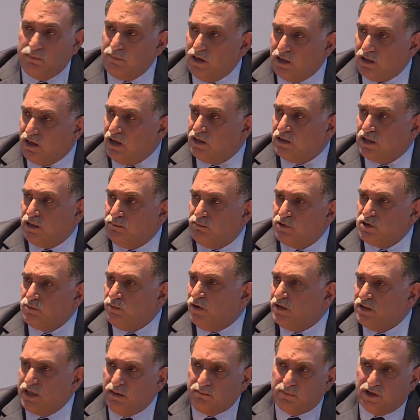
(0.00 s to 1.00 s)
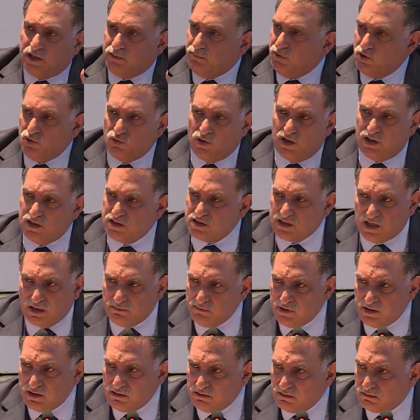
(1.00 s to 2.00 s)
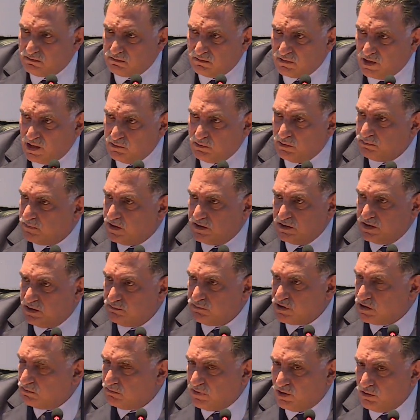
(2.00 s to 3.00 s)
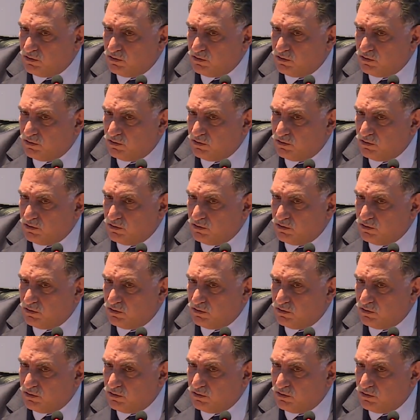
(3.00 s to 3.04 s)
was the United States.